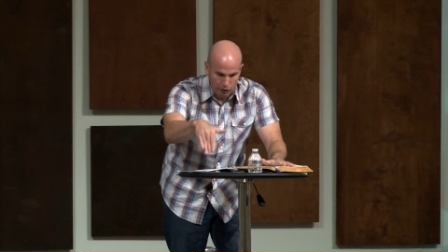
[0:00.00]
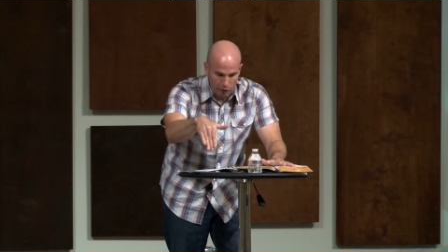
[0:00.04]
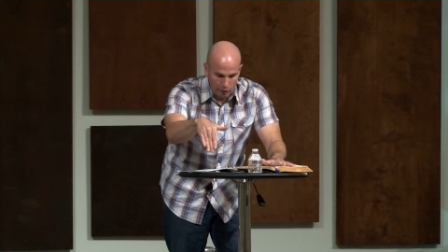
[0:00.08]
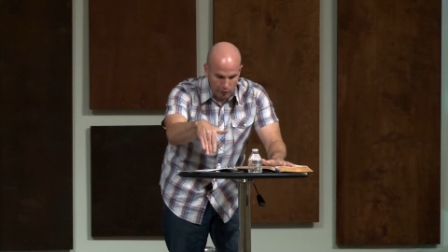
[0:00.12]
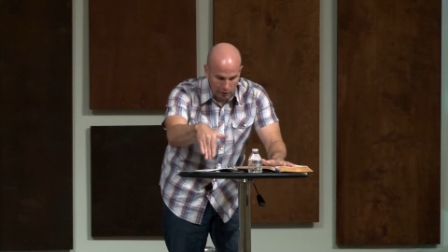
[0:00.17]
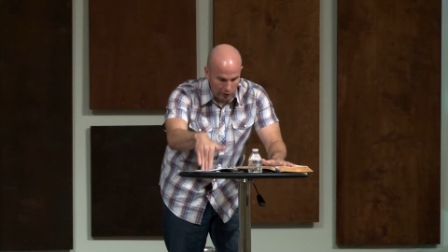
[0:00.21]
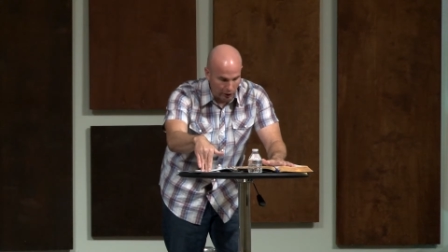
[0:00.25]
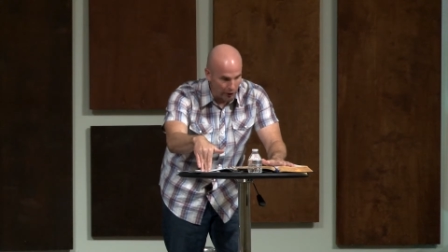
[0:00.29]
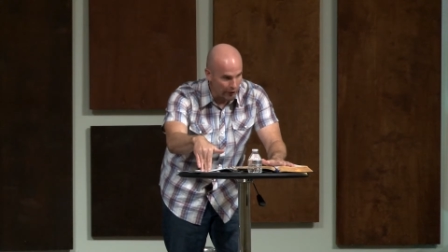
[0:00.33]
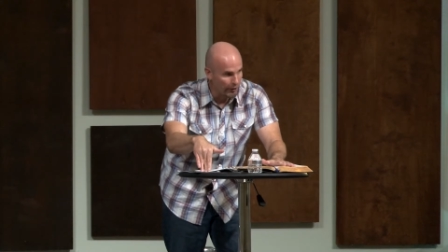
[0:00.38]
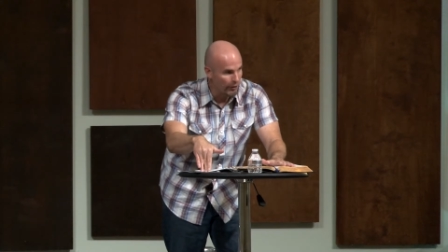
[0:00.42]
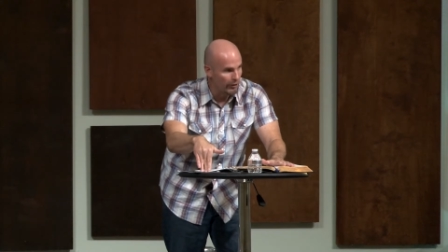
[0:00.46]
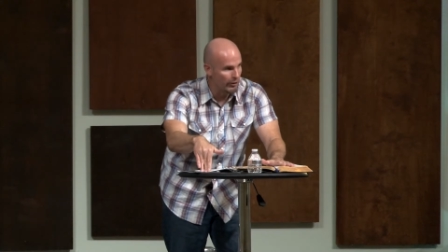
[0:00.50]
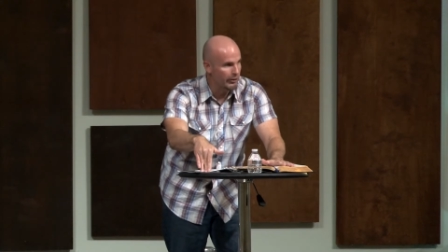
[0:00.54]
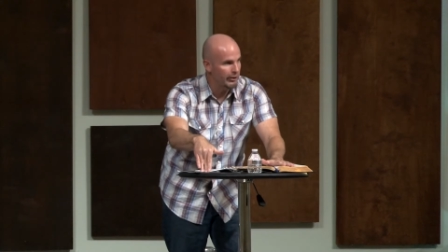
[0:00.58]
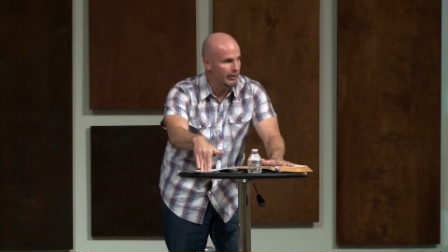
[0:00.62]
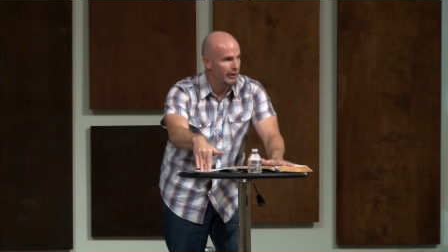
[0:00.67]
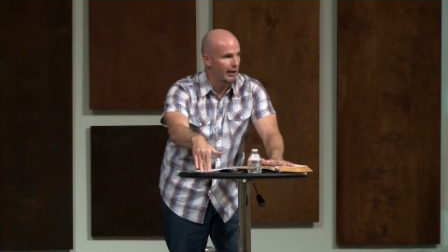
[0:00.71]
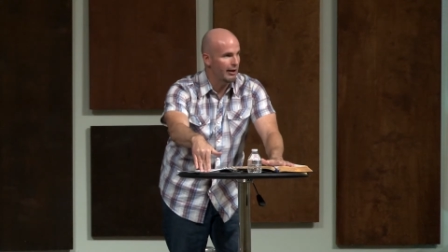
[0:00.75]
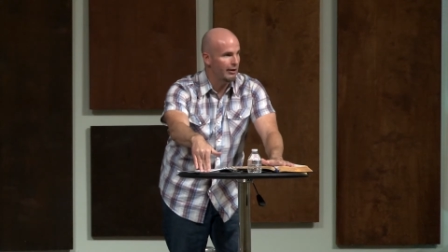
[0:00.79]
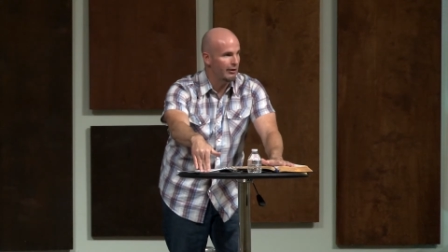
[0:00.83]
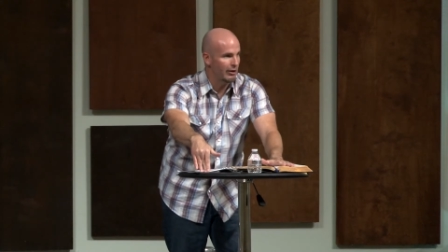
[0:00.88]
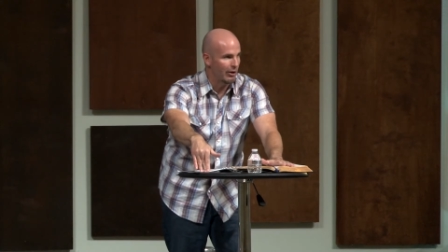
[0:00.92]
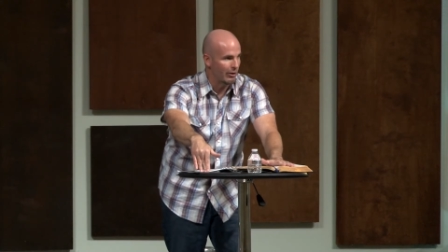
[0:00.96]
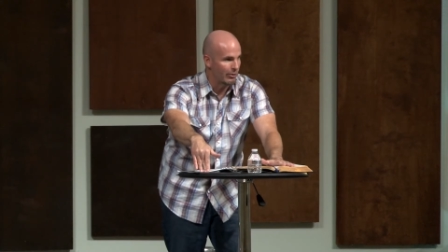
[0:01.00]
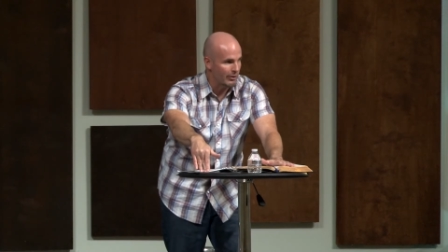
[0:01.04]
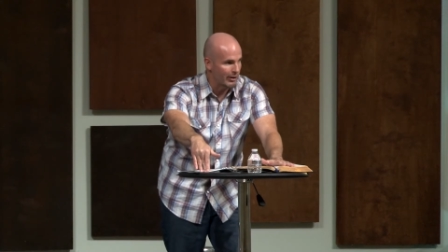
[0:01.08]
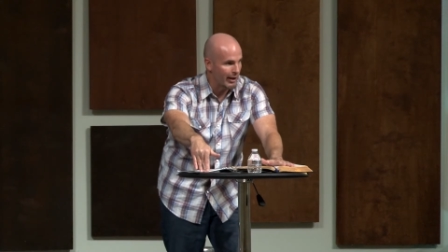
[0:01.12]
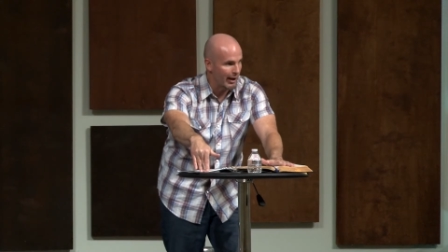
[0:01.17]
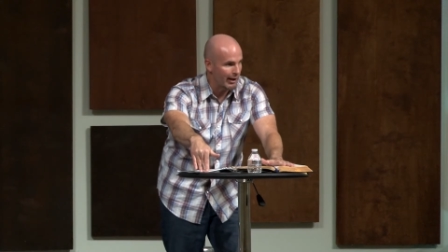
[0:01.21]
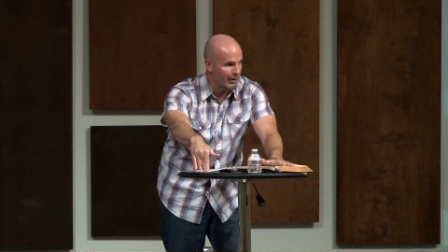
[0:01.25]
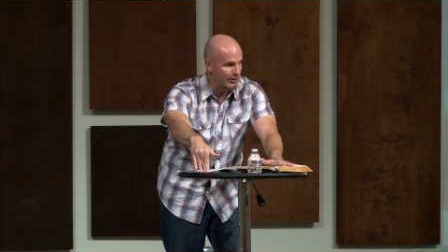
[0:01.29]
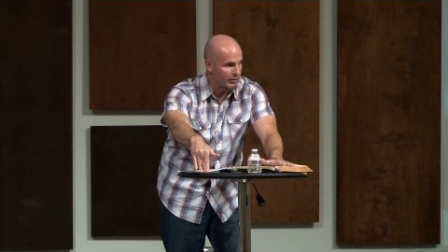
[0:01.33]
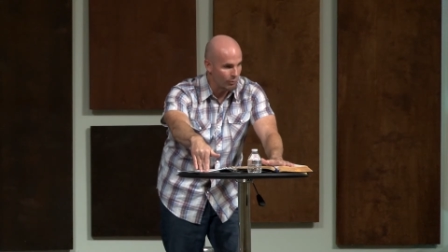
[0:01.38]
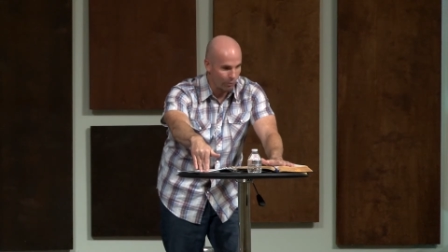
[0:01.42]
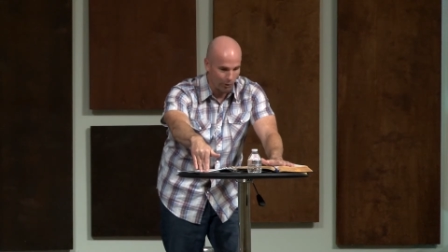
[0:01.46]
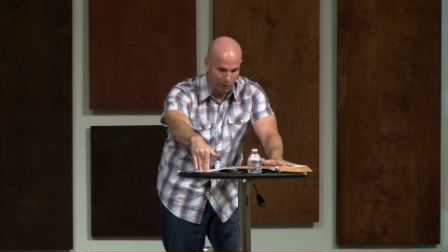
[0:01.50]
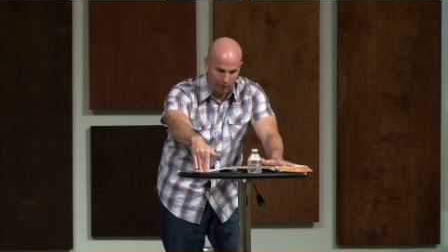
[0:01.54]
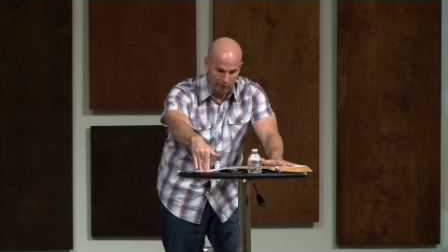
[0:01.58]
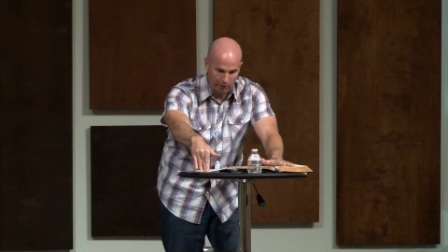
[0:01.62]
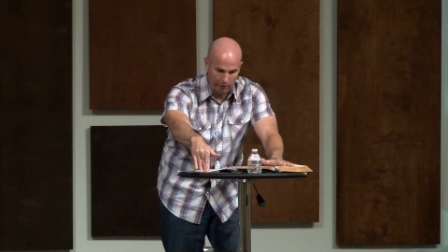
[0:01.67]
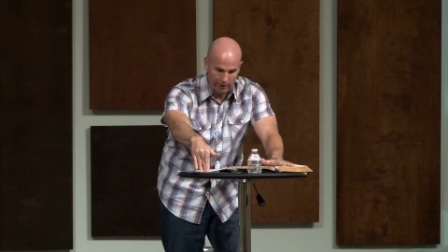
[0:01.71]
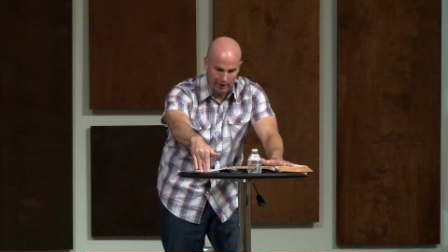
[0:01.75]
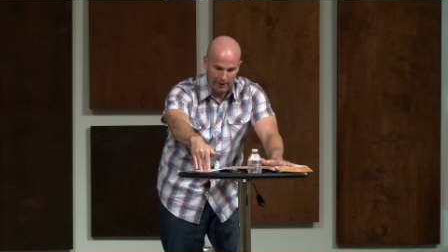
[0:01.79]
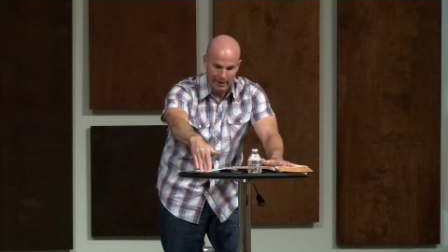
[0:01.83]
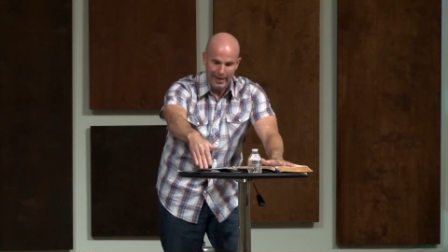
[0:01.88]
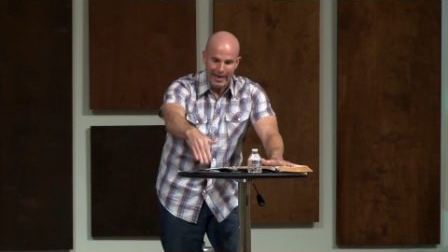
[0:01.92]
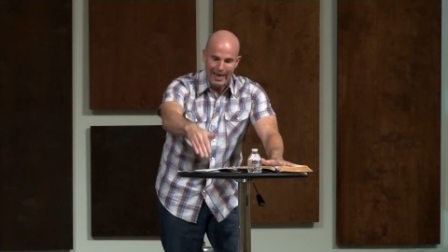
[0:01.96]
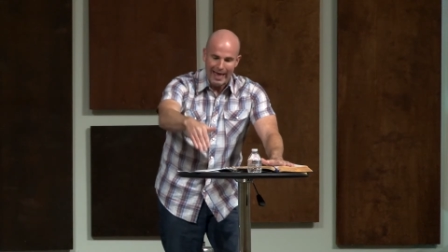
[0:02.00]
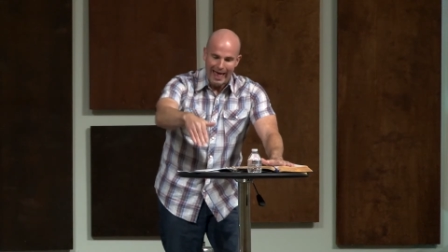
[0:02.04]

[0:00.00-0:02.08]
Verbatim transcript: to learn and know God's word.